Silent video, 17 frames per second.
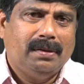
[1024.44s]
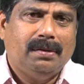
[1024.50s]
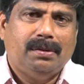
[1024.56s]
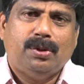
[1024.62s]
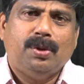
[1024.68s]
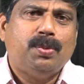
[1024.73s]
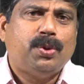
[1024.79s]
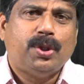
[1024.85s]

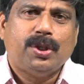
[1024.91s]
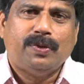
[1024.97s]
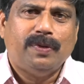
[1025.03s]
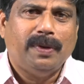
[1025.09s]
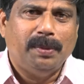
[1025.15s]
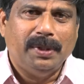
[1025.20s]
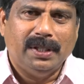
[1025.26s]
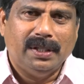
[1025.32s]
Sumptuous
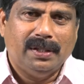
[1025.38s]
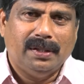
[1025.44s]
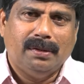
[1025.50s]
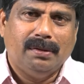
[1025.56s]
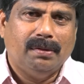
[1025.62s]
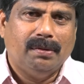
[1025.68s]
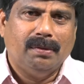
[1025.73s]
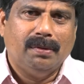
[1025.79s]
will be the
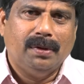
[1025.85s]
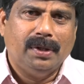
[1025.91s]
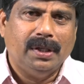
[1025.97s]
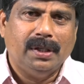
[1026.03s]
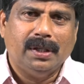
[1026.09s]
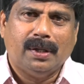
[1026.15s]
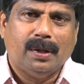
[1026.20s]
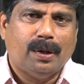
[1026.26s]

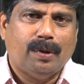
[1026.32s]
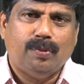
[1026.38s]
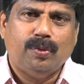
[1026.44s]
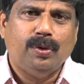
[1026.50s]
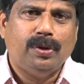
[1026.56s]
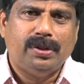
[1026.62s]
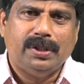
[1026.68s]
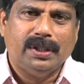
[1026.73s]
dinner or
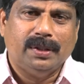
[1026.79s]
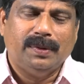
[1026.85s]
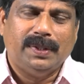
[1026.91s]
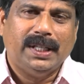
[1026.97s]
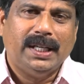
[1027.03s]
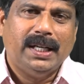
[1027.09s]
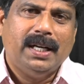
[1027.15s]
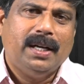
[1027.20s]
food
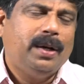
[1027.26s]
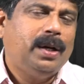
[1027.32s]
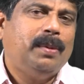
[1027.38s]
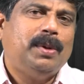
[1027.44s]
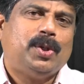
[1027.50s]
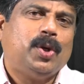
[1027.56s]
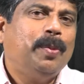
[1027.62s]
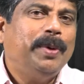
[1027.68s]
served. There
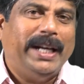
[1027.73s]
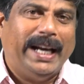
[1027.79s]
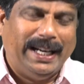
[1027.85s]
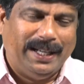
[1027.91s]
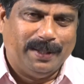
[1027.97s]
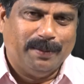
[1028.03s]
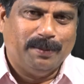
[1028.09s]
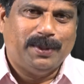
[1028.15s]
will be so many
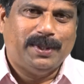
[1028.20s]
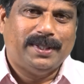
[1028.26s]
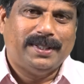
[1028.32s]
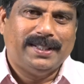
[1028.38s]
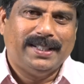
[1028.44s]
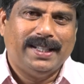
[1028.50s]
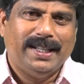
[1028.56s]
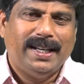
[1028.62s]
items.
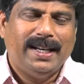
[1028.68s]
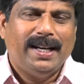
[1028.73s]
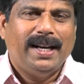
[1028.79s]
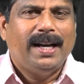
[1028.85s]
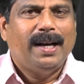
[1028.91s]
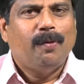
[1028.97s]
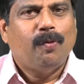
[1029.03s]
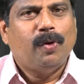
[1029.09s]

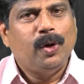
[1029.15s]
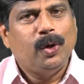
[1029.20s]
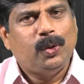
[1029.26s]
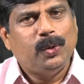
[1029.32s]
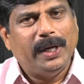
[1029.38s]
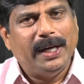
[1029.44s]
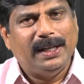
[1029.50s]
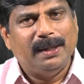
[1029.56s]
One or
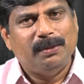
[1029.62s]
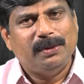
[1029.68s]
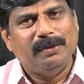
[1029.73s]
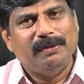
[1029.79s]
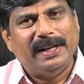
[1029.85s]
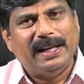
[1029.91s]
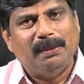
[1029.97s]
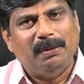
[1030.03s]
two items
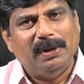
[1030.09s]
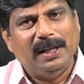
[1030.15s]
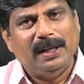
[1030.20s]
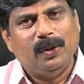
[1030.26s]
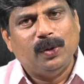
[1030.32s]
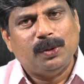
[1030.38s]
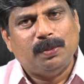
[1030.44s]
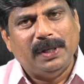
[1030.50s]
invariably in
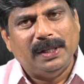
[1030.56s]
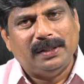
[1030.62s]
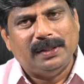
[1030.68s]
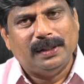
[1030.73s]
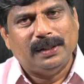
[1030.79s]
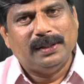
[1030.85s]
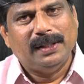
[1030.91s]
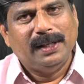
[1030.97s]
those
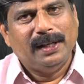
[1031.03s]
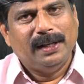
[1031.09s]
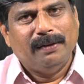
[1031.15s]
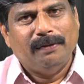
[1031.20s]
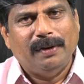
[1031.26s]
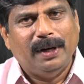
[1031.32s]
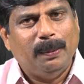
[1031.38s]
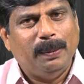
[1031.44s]
places
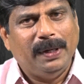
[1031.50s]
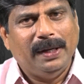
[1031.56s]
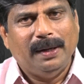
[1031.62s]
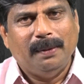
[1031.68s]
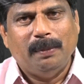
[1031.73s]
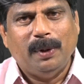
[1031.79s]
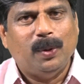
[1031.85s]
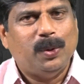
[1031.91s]
will be
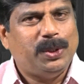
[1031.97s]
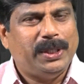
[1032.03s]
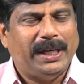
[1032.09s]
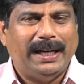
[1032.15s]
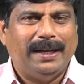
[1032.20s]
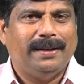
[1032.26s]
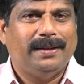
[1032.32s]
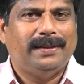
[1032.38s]
below
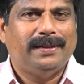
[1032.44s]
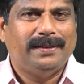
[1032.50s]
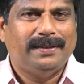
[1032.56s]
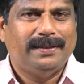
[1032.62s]
standard.